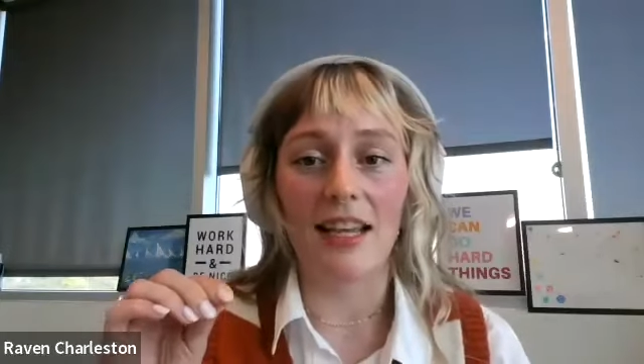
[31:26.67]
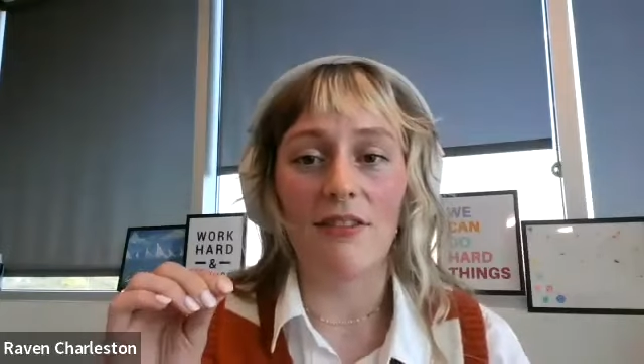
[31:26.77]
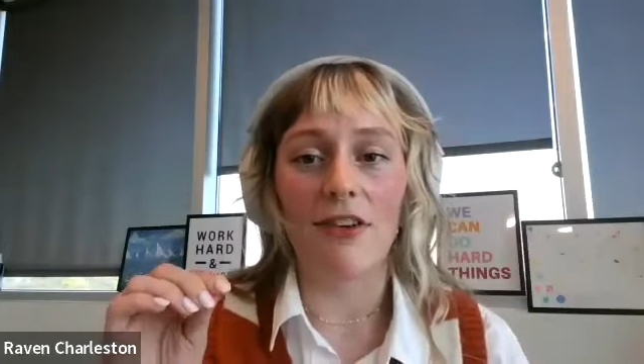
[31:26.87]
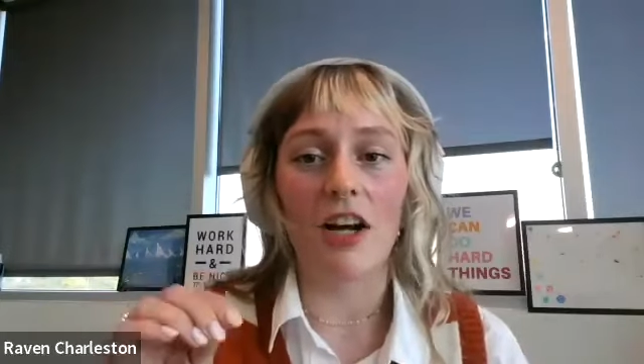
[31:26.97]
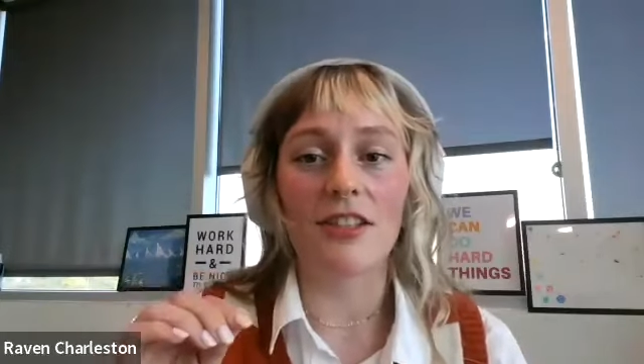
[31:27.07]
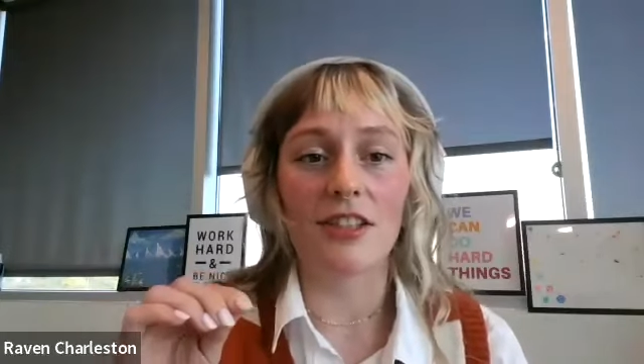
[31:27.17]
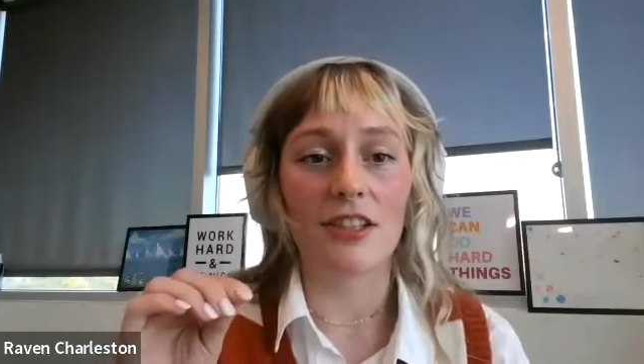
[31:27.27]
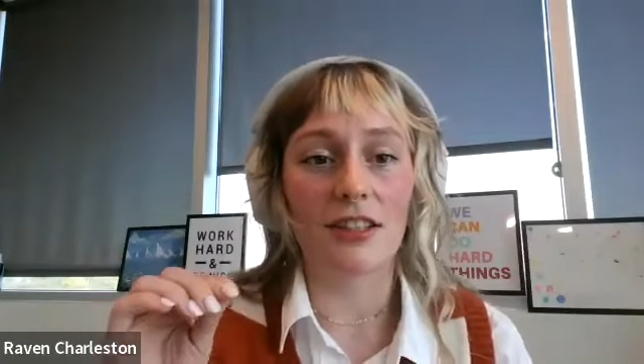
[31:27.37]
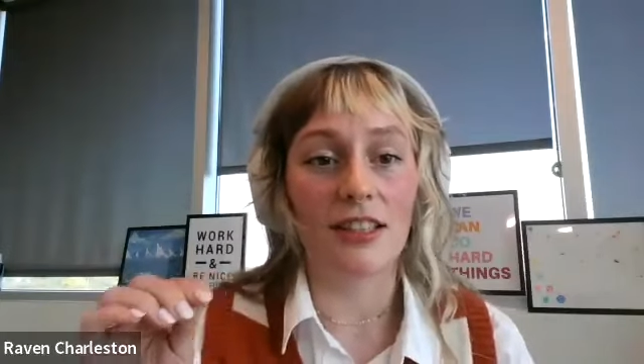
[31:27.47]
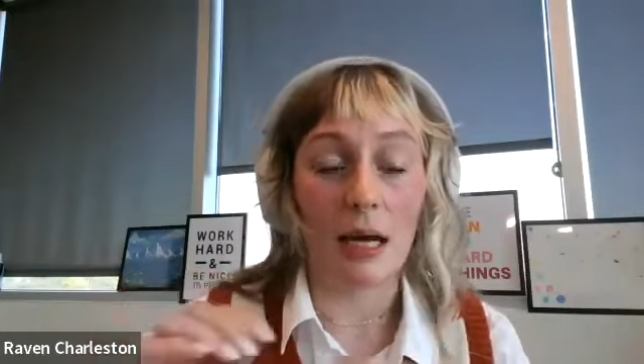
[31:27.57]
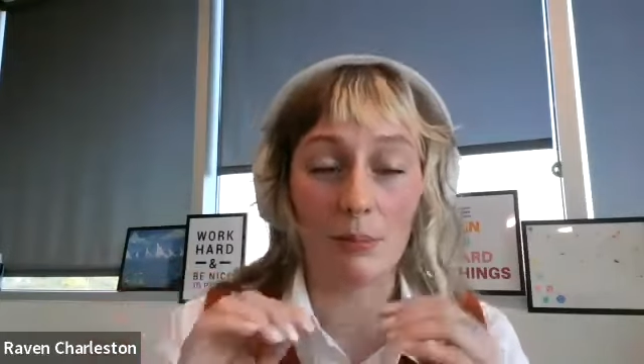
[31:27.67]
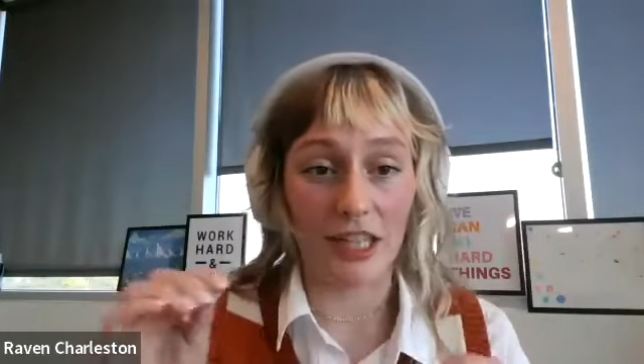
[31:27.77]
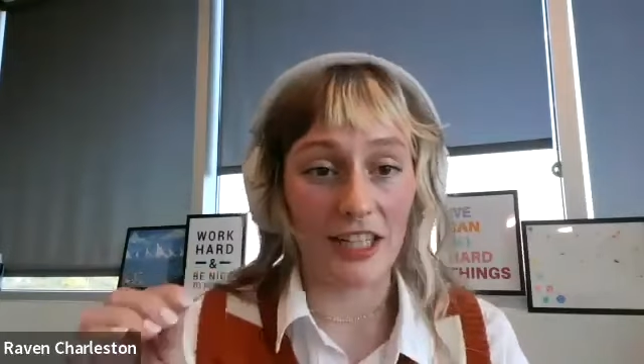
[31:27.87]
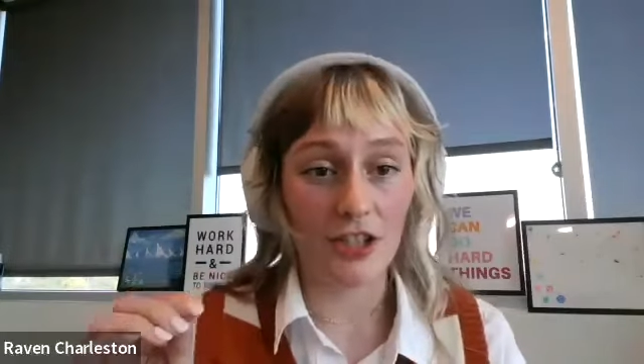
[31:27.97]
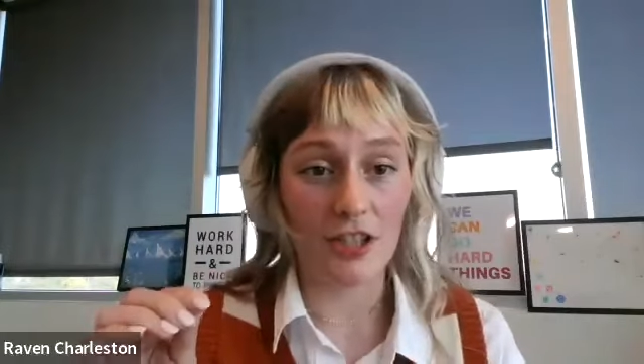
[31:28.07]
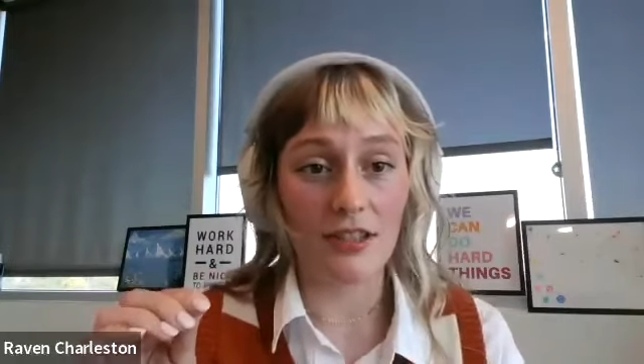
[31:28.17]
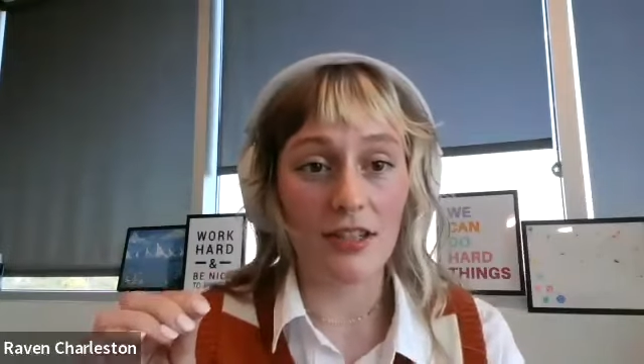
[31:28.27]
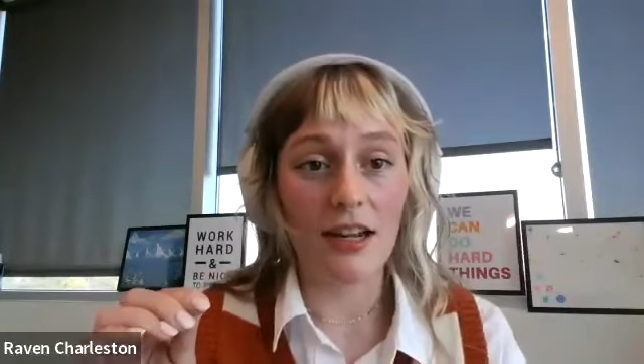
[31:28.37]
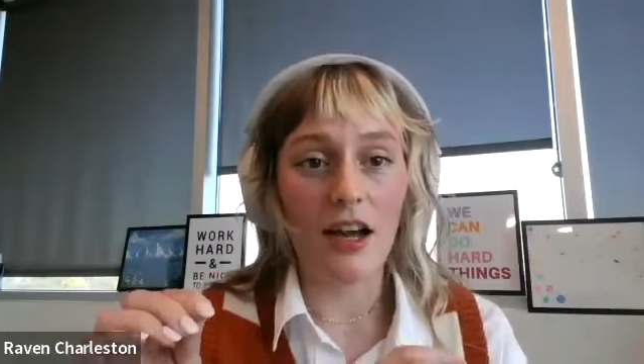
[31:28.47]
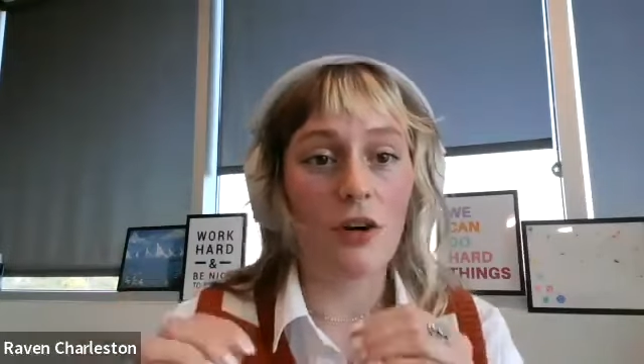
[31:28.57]
they foster
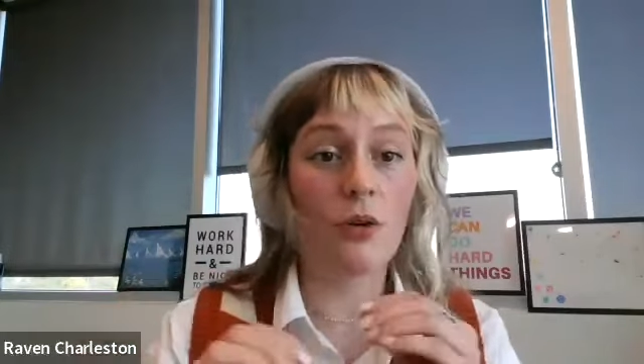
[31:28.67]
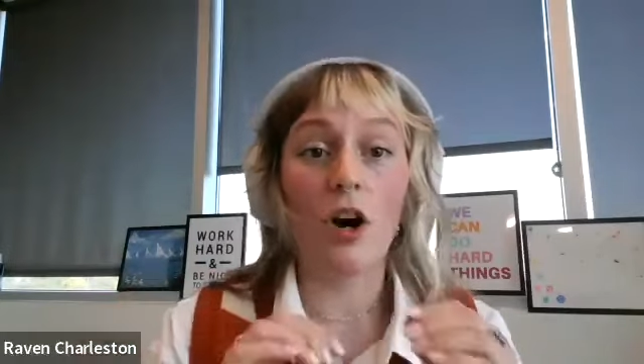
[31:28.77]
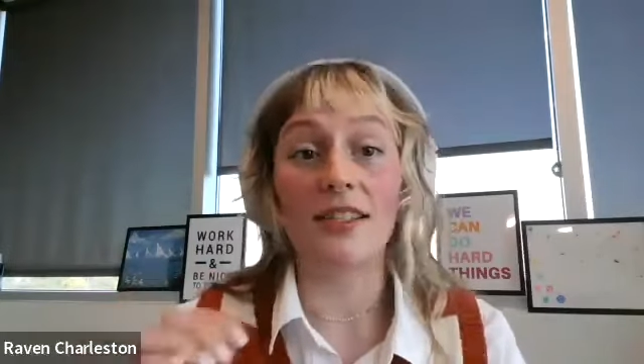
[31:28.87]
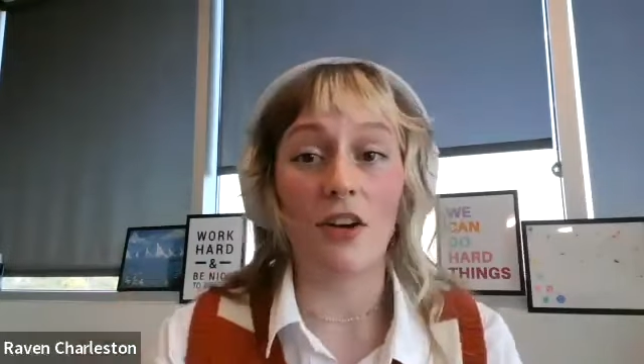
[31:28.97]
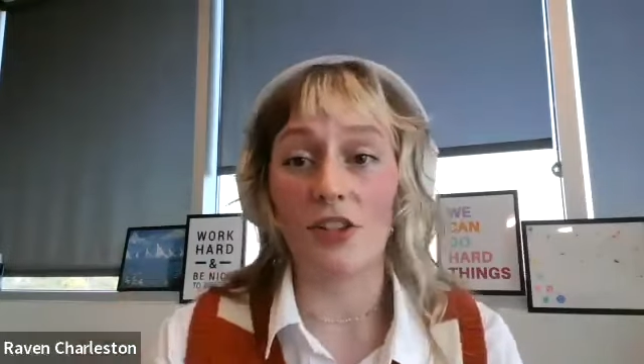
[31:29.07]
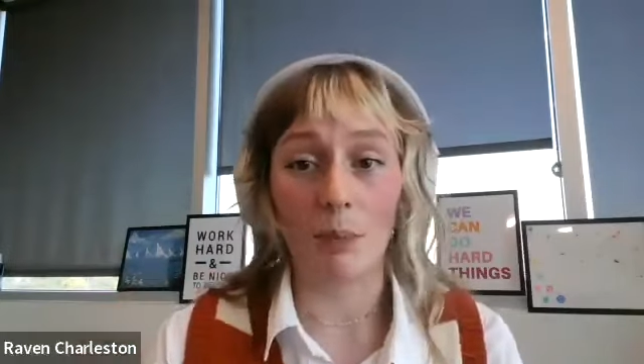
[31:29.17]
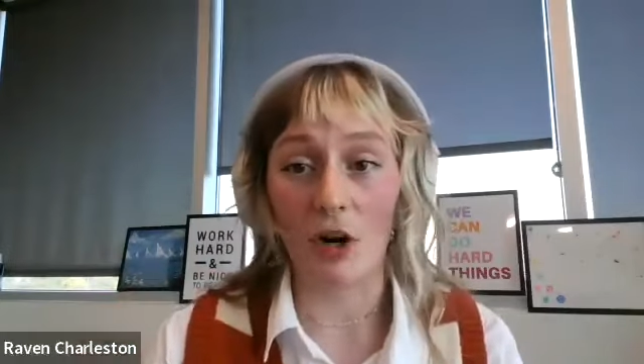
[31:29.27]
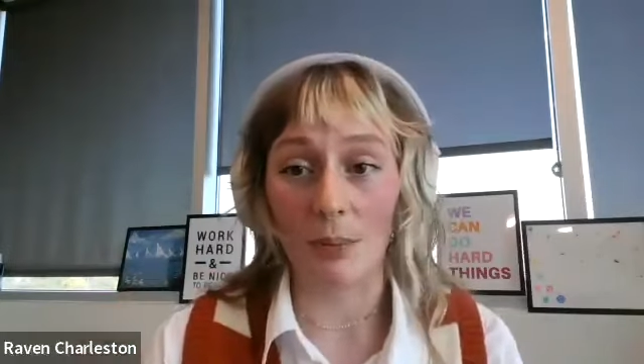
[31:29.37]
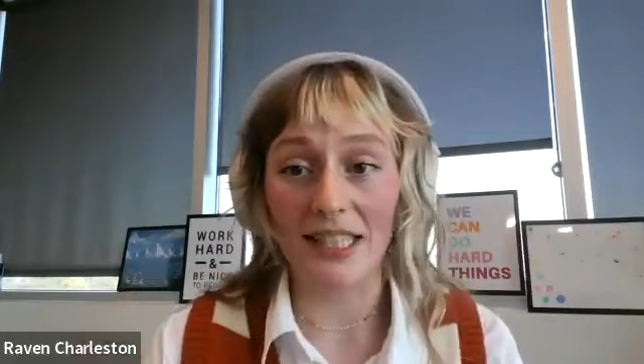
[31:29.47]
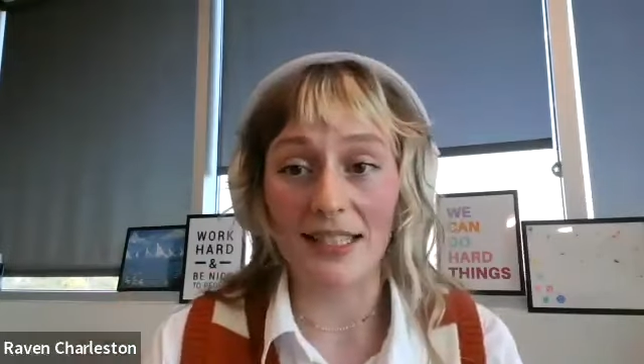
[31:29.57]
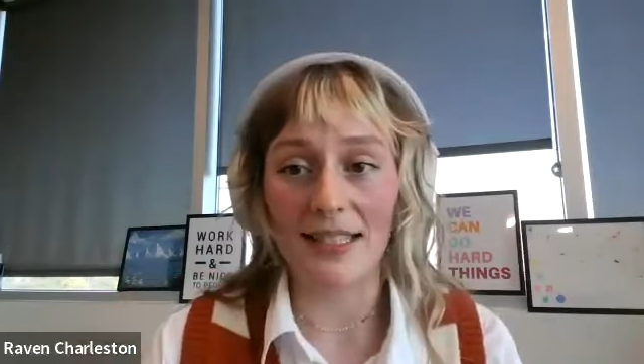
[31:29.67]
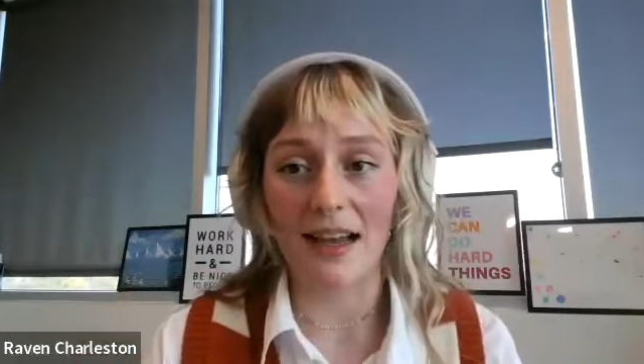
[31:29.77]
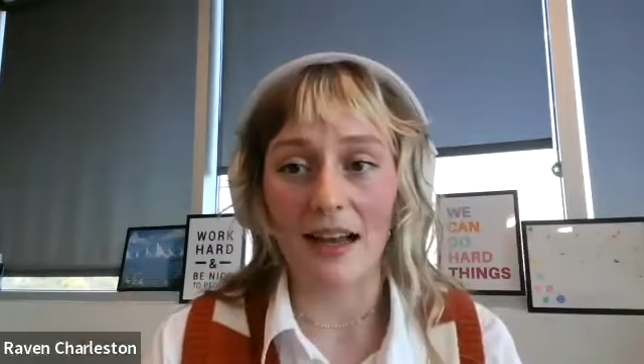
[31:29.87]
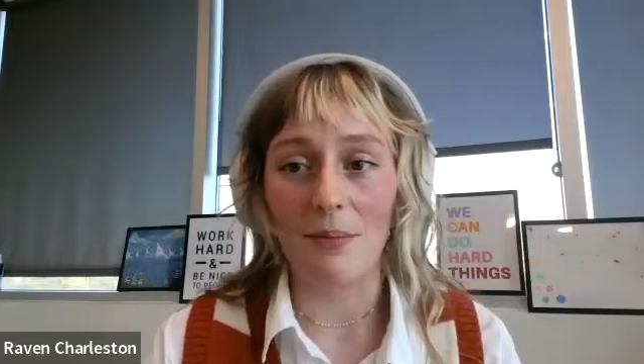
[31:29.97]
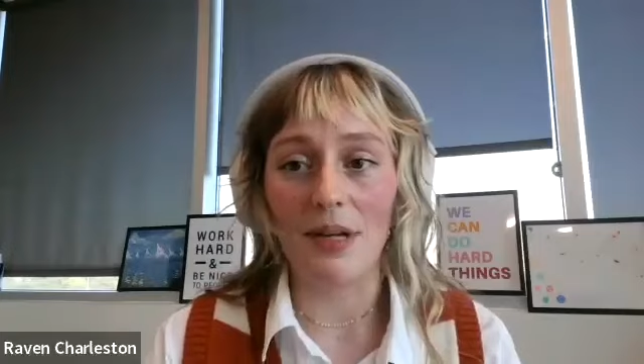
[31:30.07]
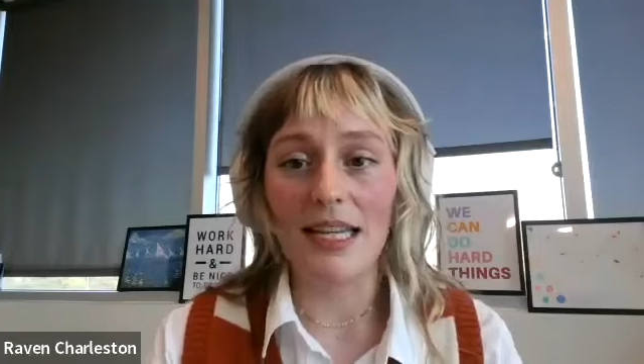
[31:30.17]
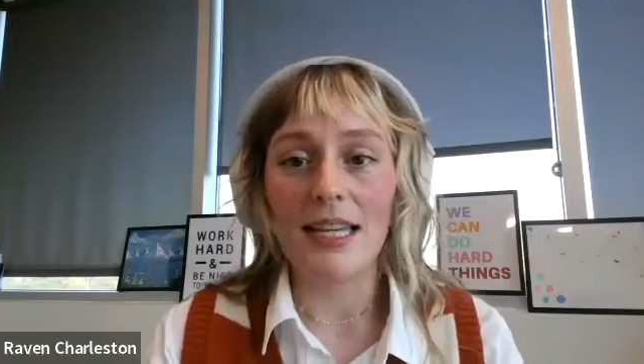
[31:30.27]
collaboration across all departments.